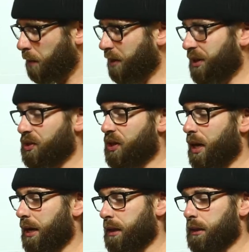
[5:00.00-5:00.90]
But this
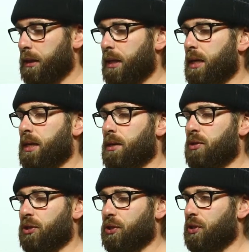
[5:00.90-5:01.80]
guy
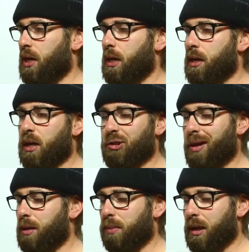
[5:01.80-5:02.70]
is just a
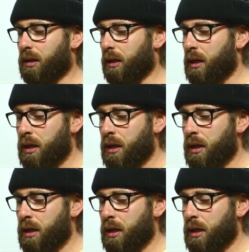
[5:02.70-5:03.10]
dryer plug.